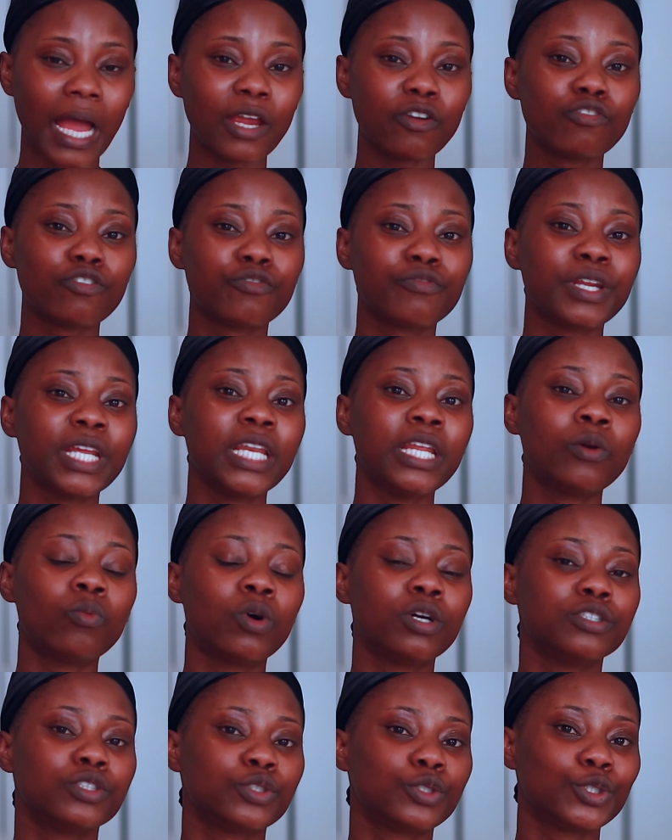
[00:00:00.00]
I really
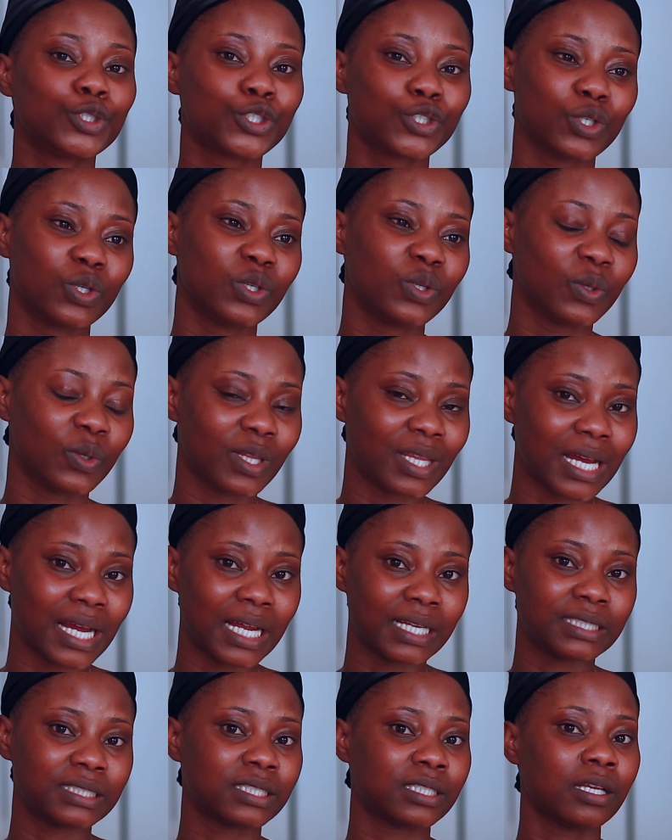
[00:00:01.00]
want to show you
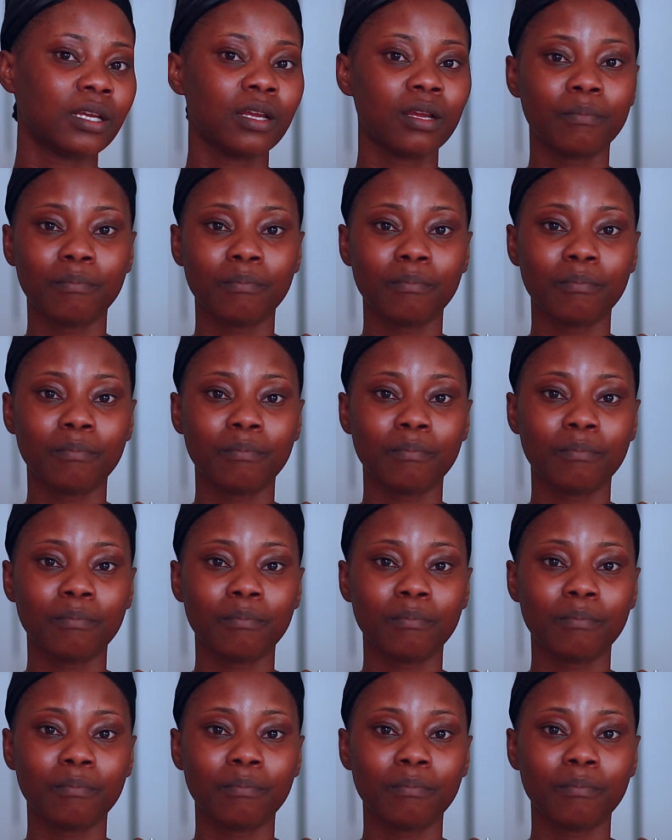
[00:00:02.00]
that